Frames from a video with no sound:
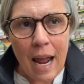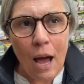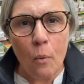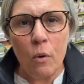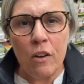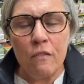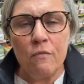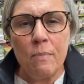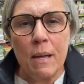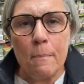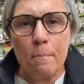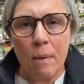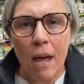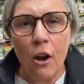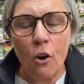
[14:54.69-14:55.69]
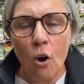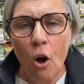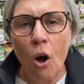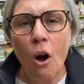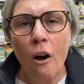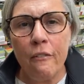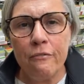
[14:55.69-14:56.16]
And I would have been
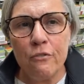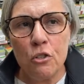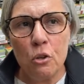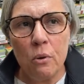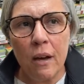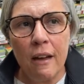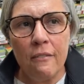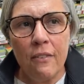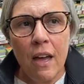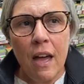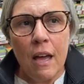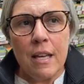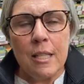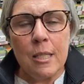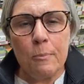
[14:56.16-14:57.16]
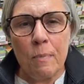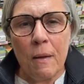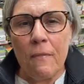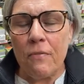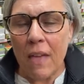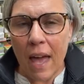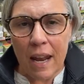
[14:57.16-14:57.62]
better off to have
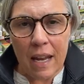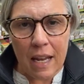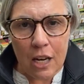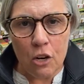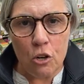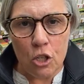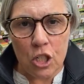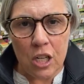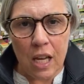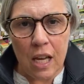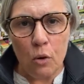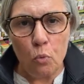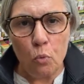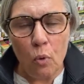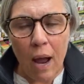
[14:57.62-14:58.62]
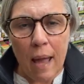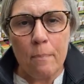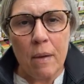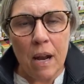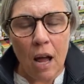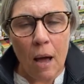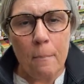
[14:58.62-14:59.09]
spent that energy
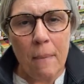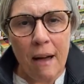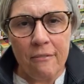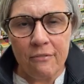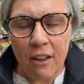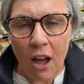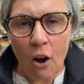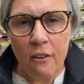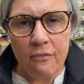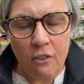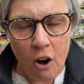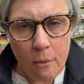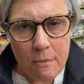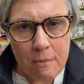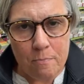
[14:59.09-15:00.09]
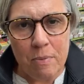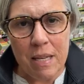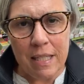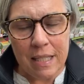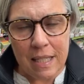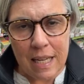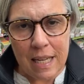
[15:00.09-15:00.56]
ramping up my flower farming
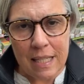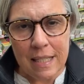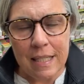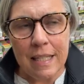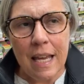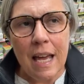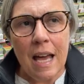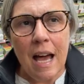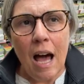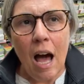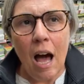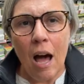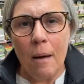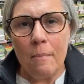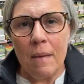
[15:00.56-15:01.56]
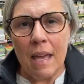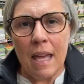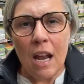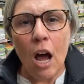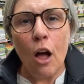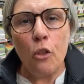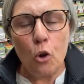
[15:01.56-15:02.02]
business um,
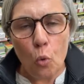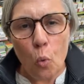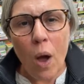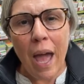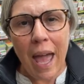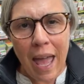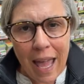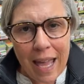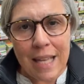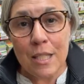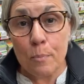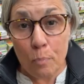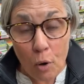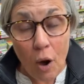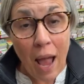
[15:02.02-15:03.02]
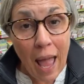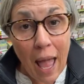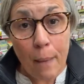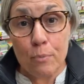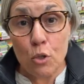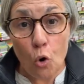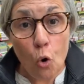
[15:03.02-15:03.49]
in other ways,
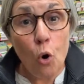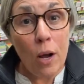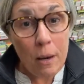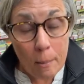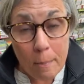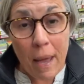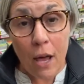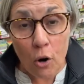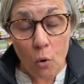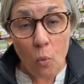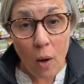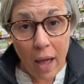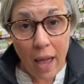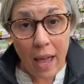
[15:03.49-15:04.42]
perhaps, or in a better